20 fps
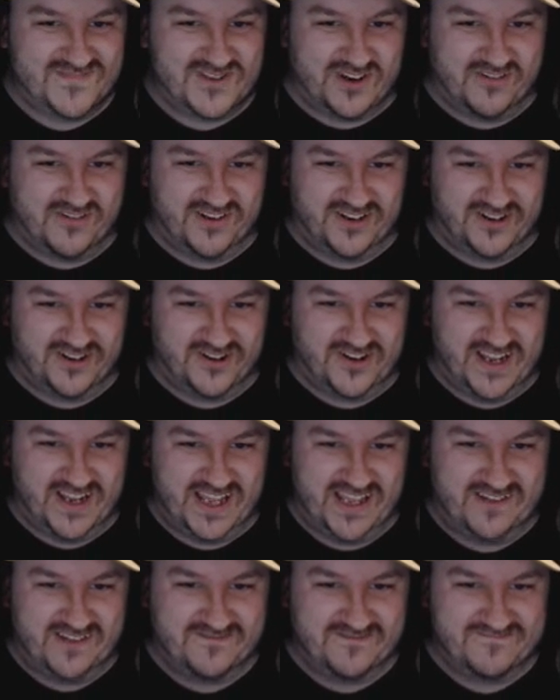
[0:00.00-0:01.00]
sorry,
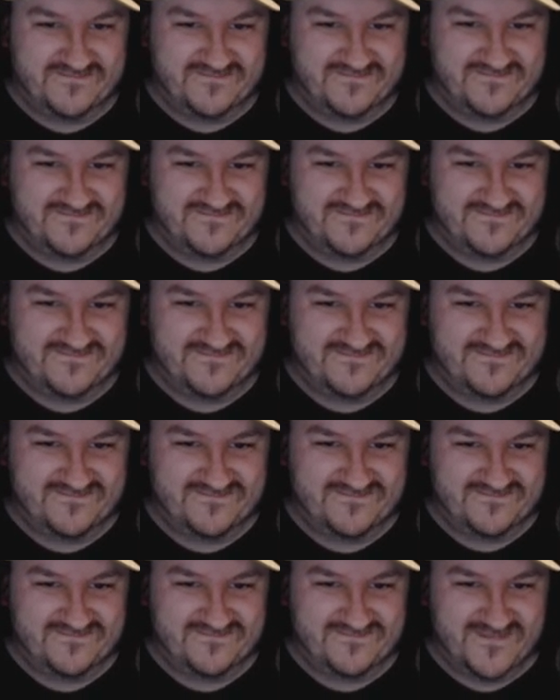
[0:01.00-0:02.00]
Donny,
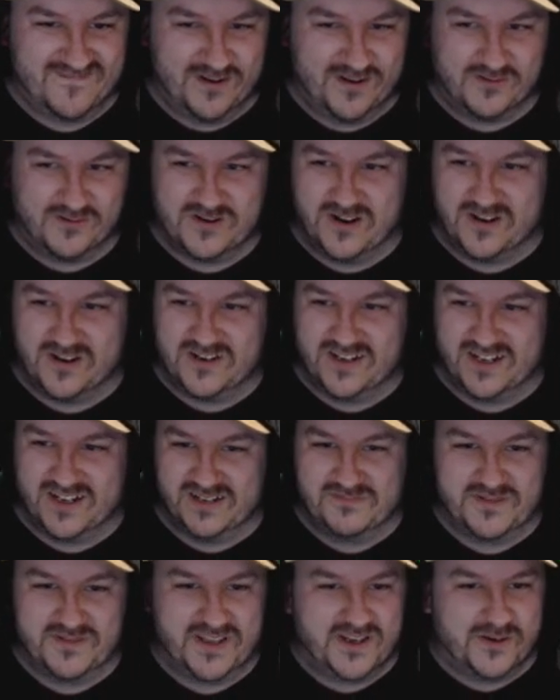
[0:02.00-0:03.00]
no
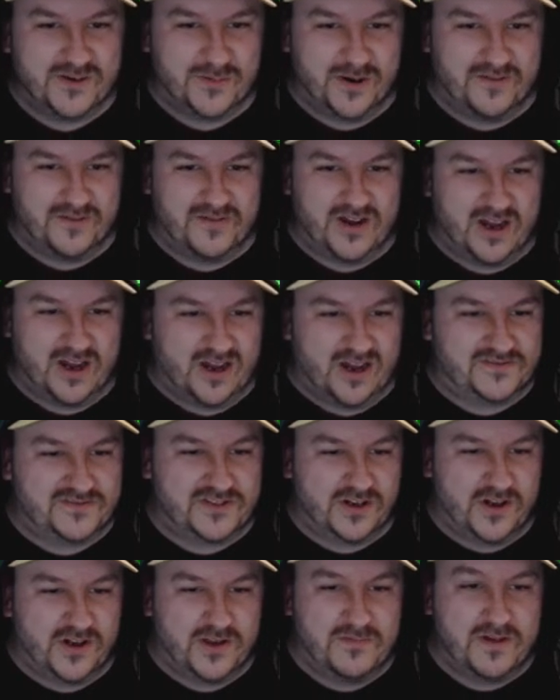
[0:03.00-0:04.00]
cocker, but you're coming off at half
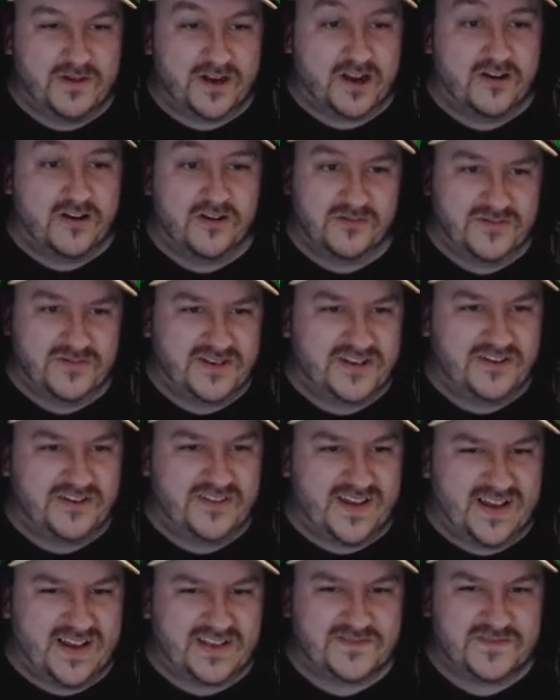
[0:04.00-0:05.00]
time. I don't normally
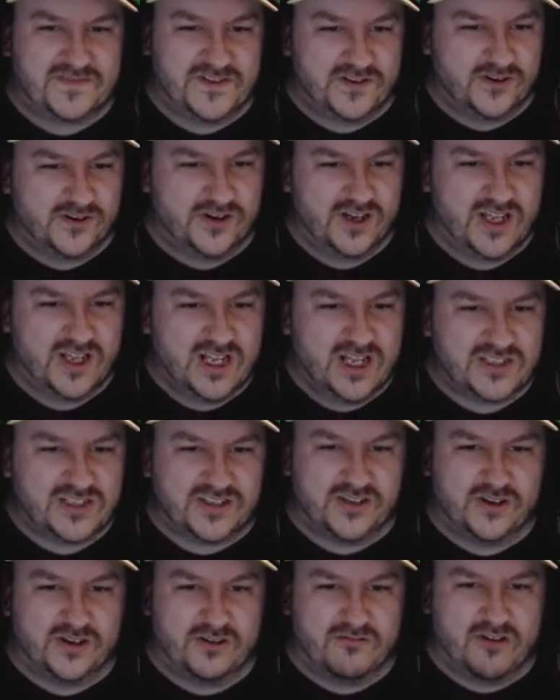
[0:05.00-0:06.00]
do that, that's for sure.
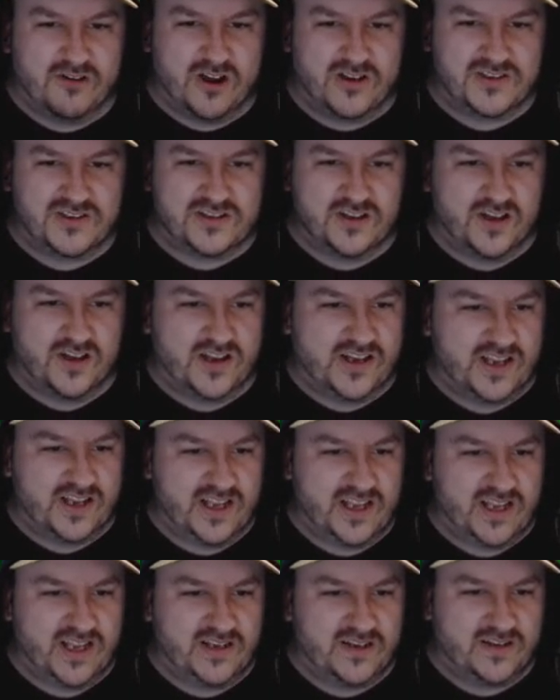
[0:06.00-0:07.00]
So you're
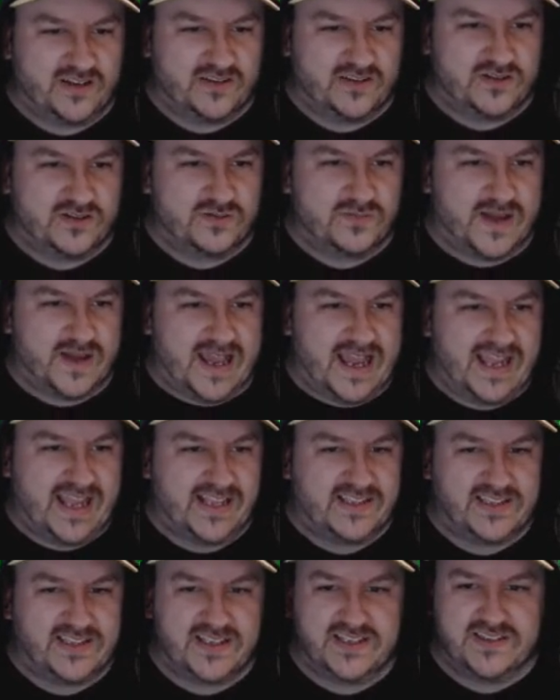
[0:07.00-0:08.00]
right-sided. The number
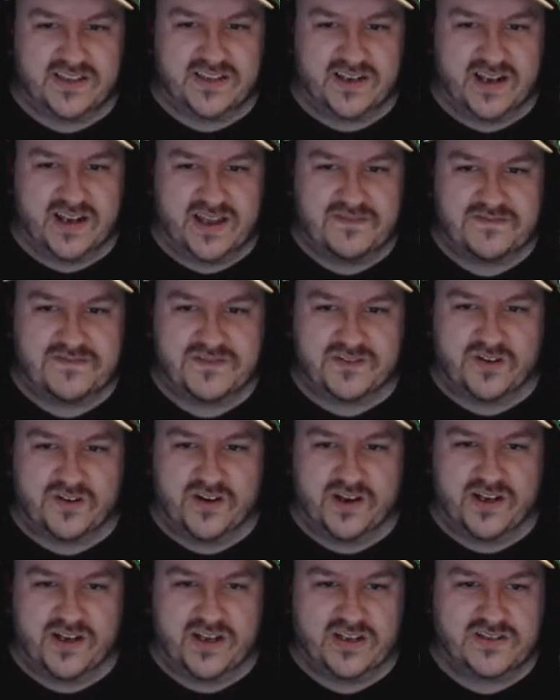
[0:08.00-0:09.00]
8 is the
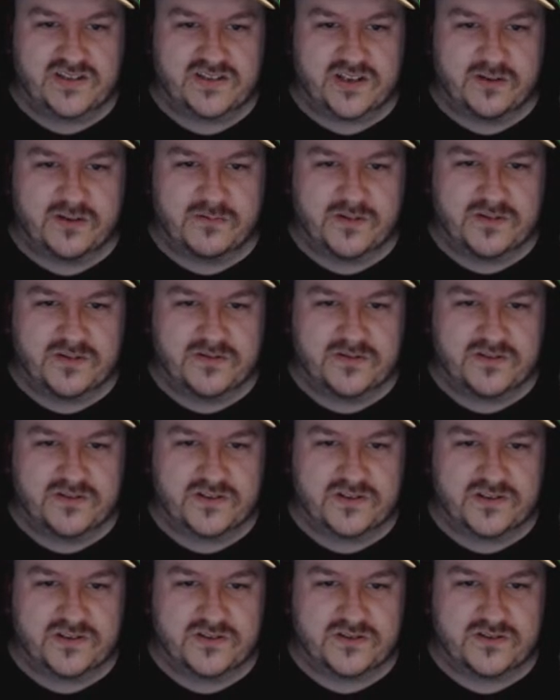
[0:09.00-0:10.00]
left-sided. So we
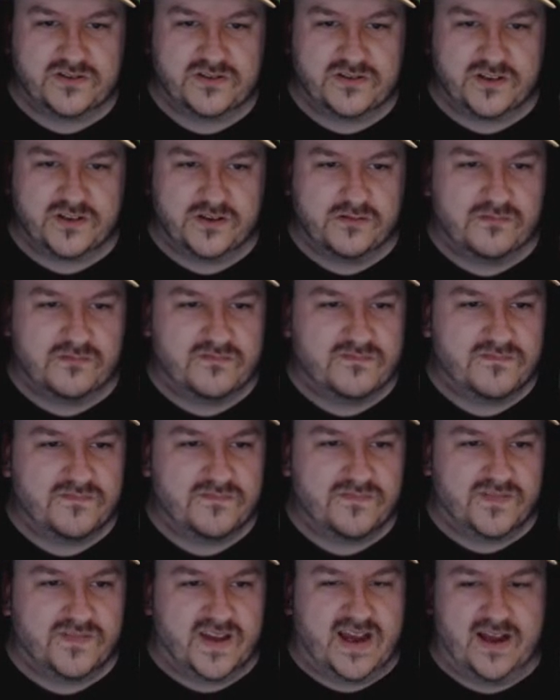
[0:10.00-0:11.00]
could just do
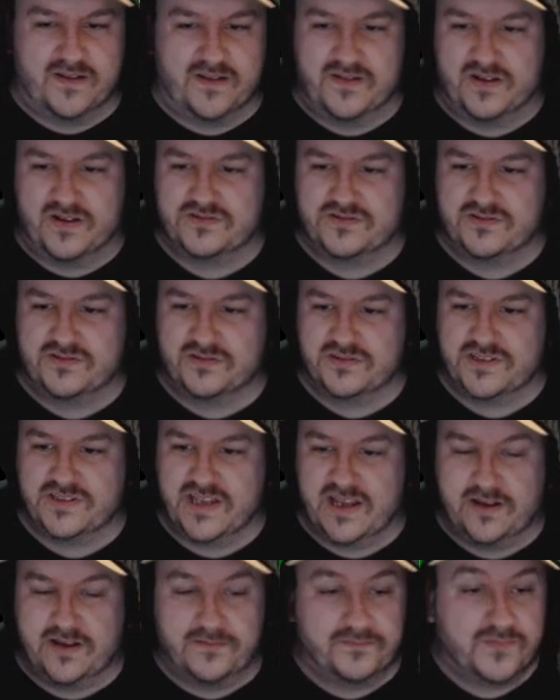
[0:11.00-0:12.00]
that. That'll sort
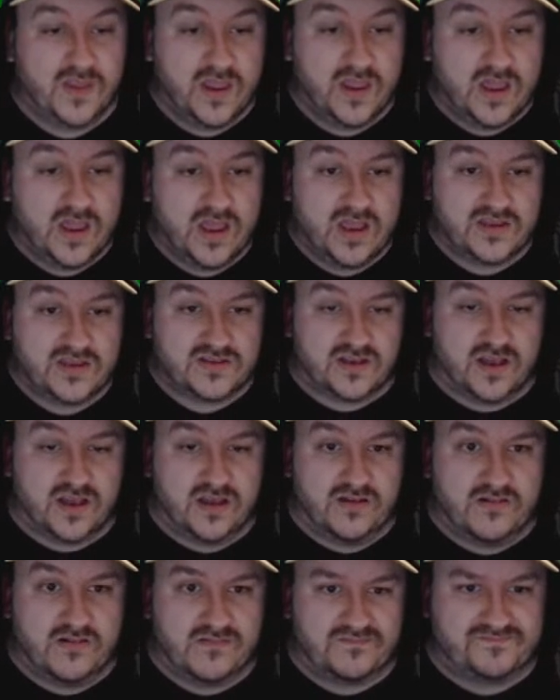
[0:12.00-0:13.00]
it out.
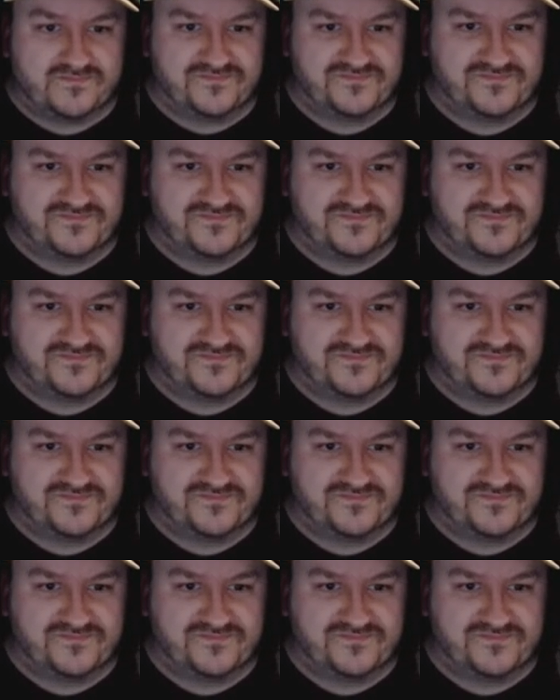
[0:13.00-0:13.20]
So